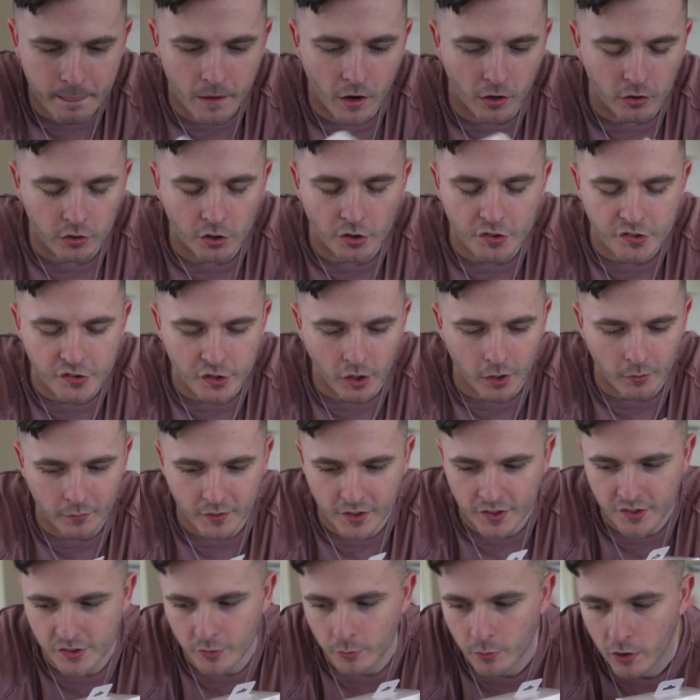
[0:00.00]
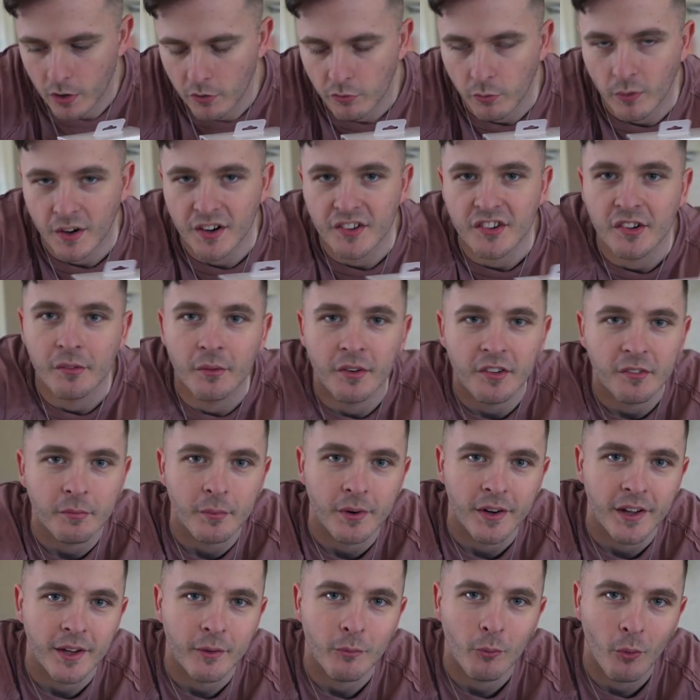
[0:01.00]
I'm going to start these are worth way too much
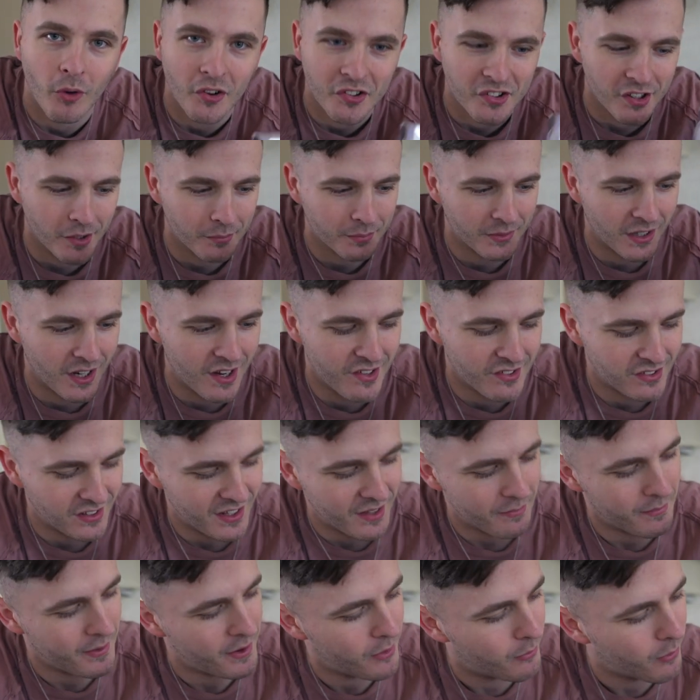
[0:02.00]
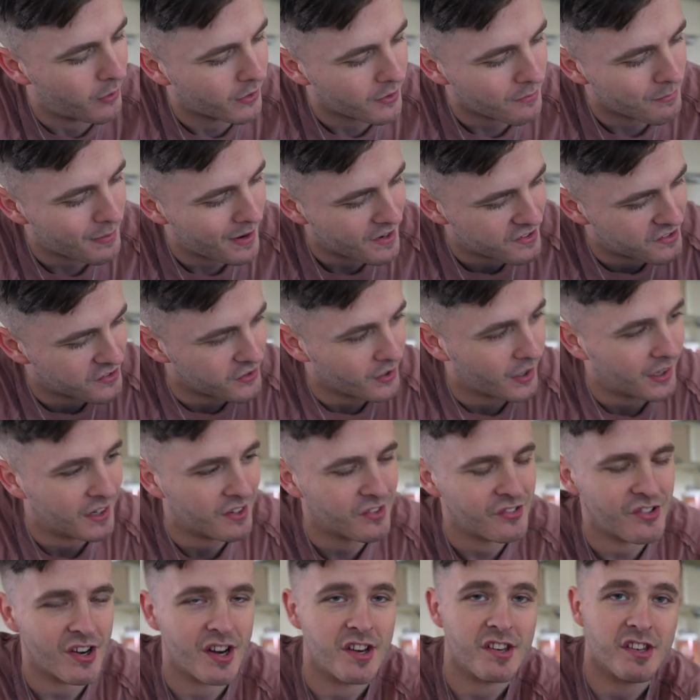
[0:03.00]
money. What's up guys, Liam here, welcome back to
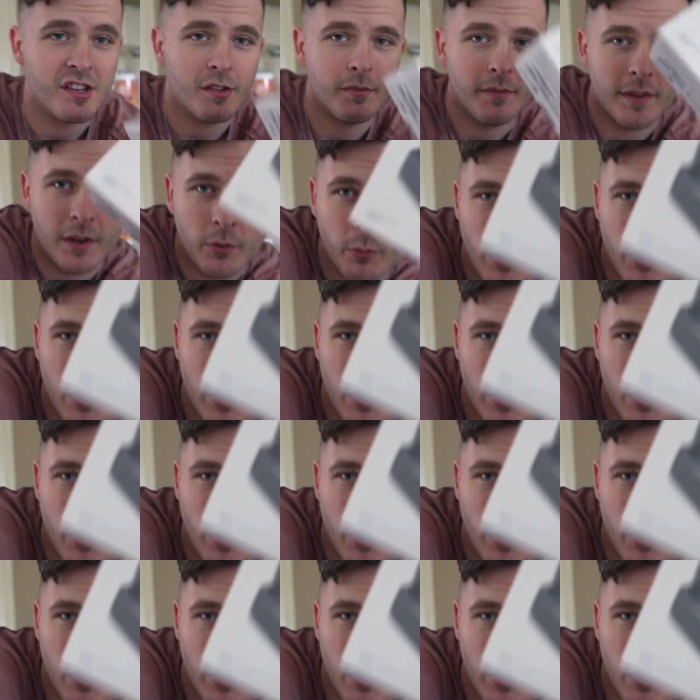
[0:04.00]
LSJ TV.